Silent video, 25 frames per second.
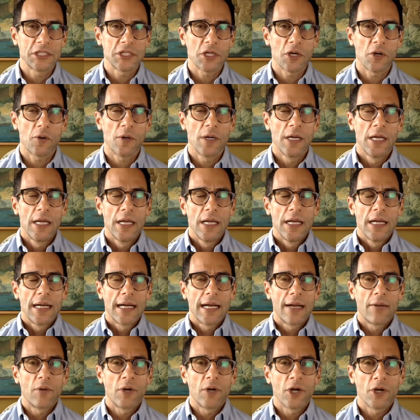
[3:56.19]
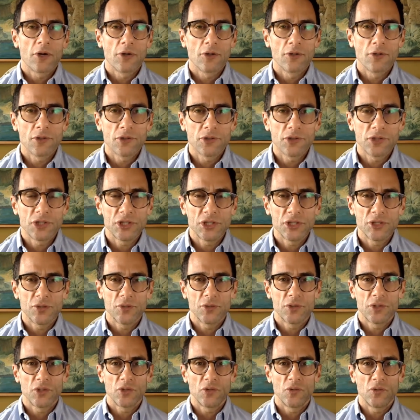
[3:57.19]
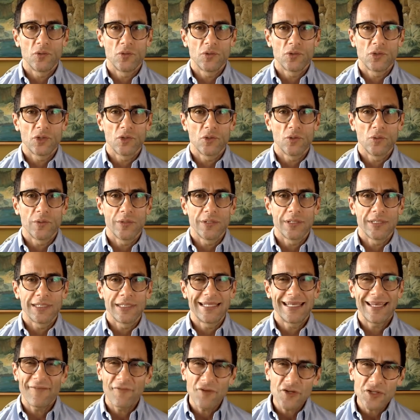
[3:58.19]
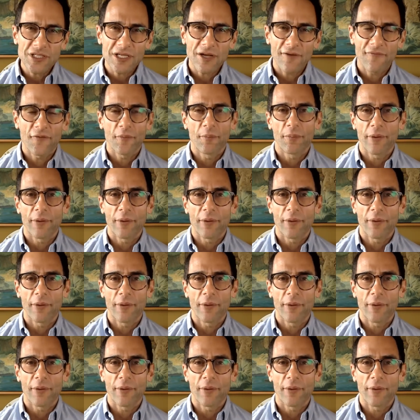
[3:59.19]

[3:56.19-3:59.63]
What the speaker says: So I want to urge you to give yourself a